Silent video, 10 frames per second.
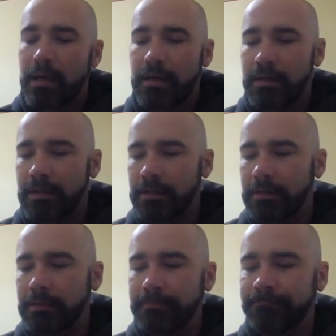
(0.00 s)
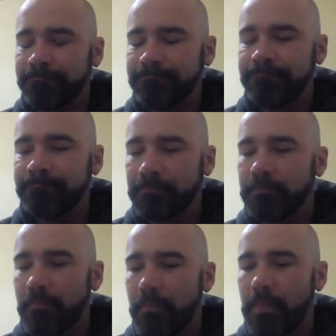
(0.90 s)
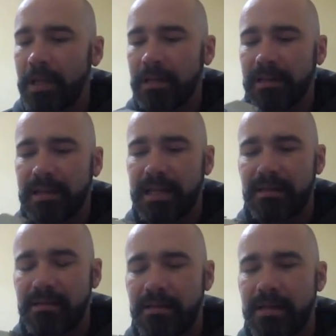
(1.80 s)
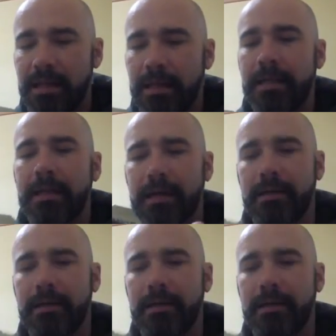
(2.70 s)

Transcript: Um, let's see.